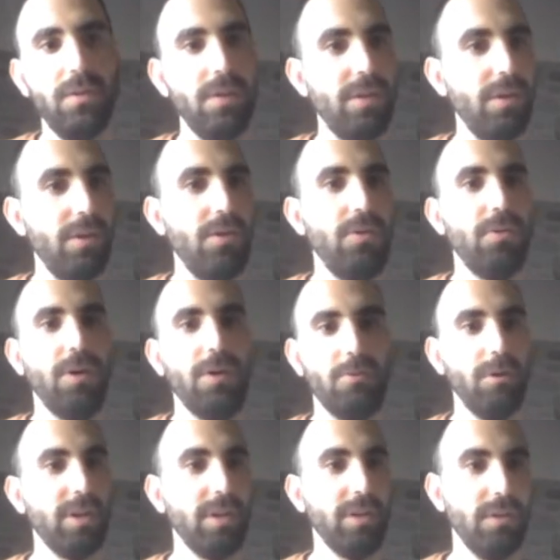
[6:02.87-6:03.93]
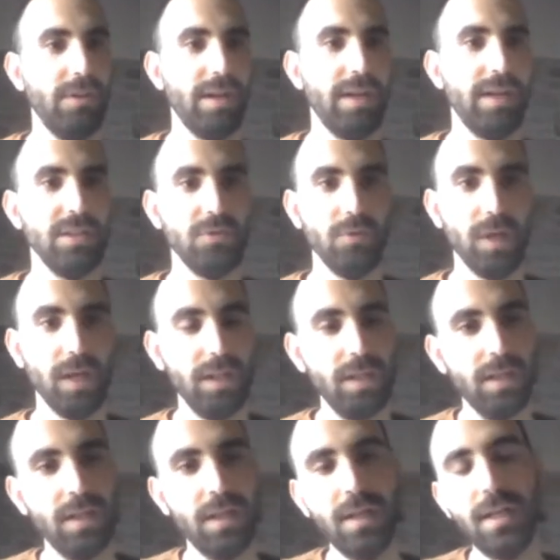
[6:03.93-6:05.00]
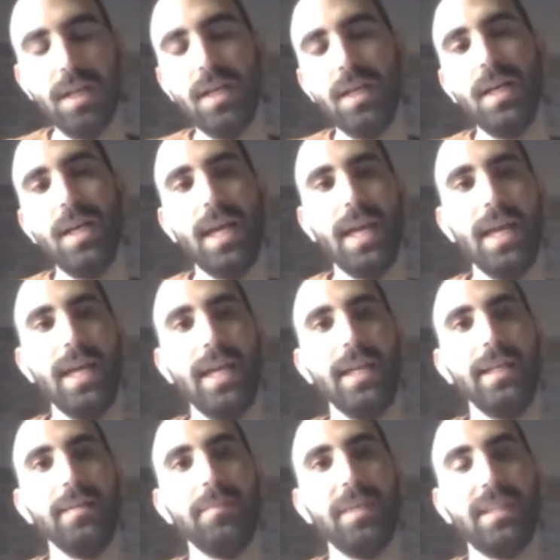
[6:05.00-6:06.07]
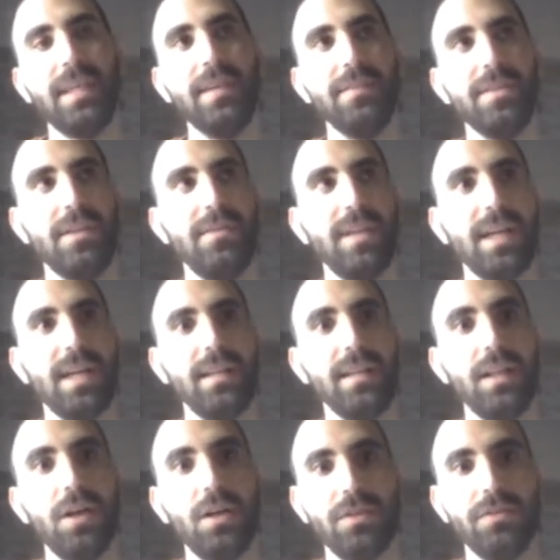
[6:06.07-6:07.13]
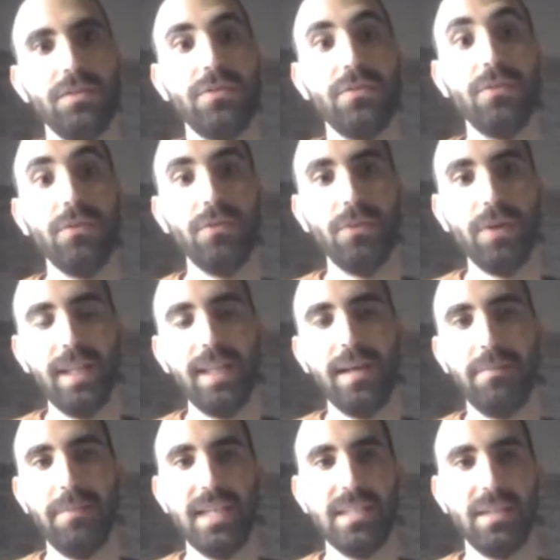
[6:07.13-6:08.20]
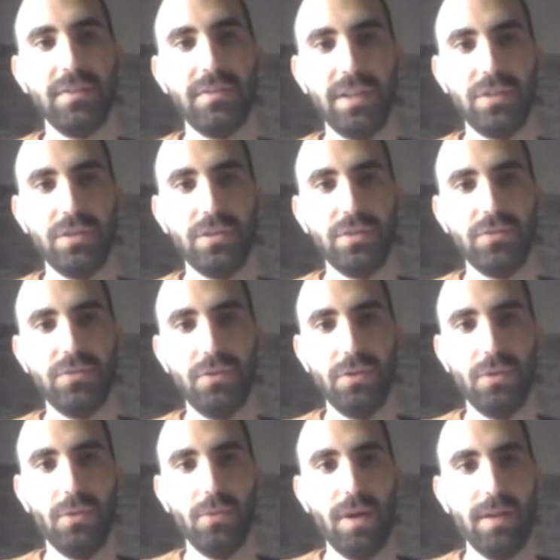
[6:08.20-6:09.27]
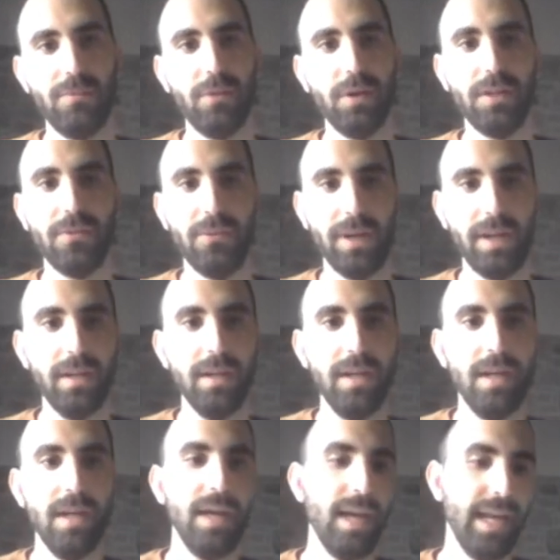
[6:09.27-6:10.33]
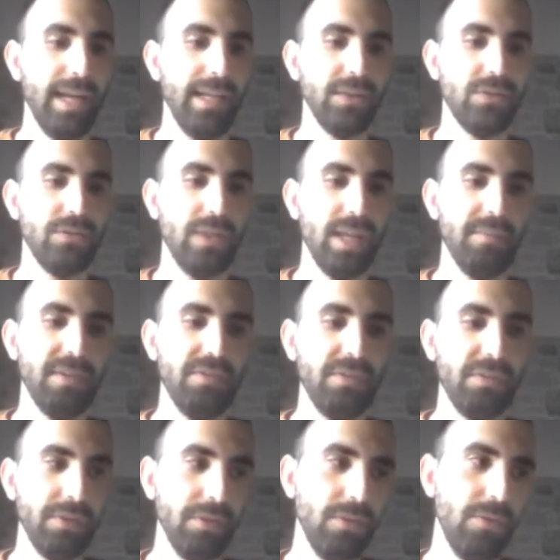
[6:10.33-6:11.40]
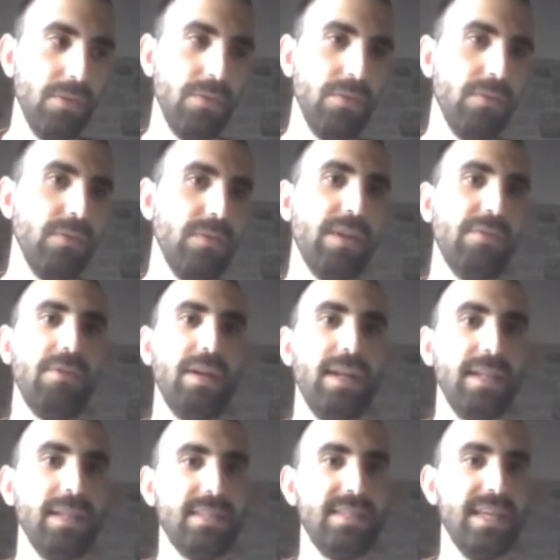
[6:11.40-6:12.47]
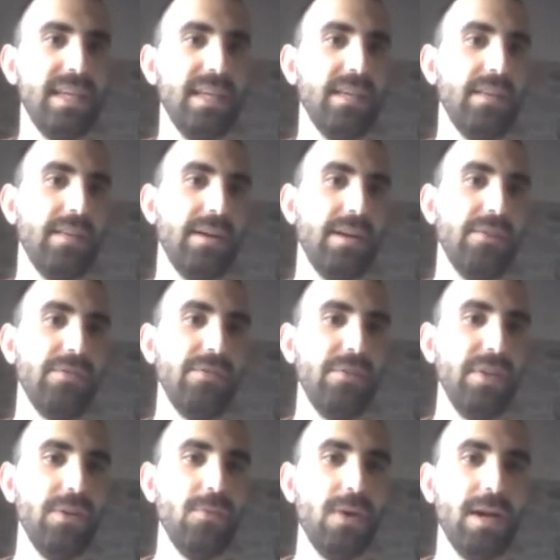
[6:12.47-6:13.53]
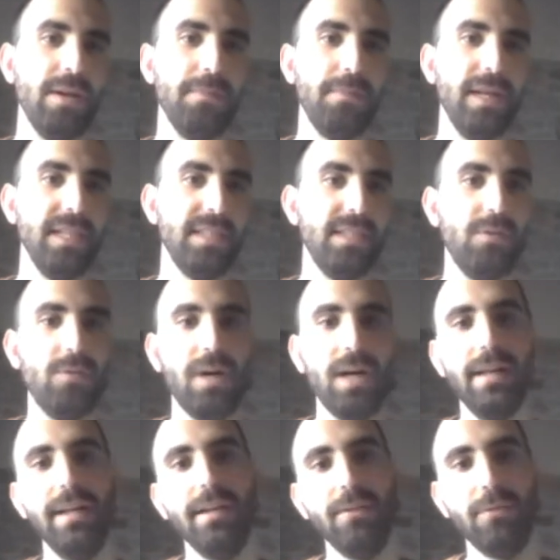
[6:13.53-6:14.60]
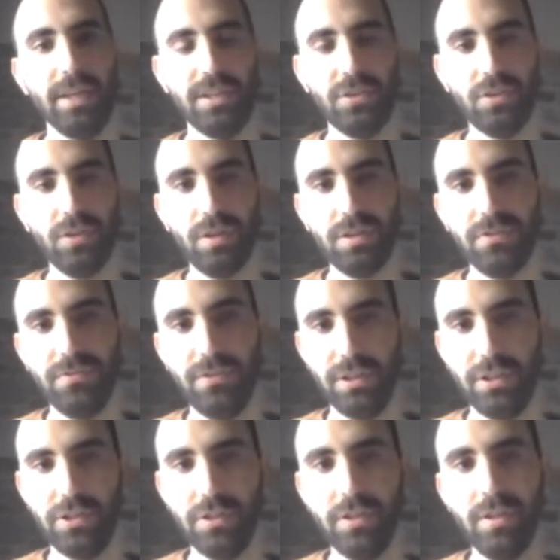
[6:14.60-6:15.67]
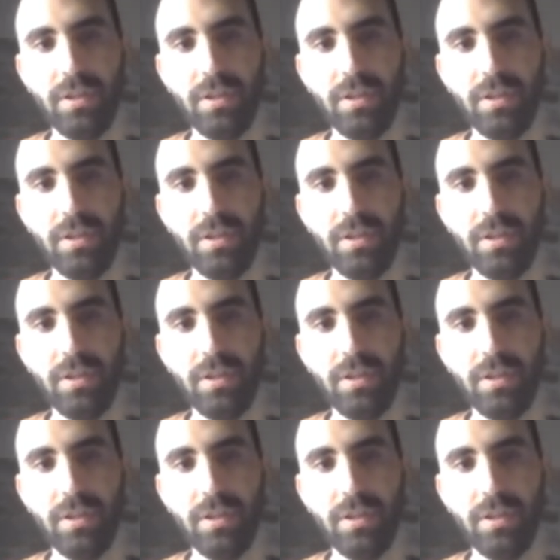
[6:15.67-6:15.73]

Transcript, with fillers: although we're working on that as well. But KF Serving had a lot of really amazing features for 1.3. And to name a few, they released their V1 Beta 1 resource version,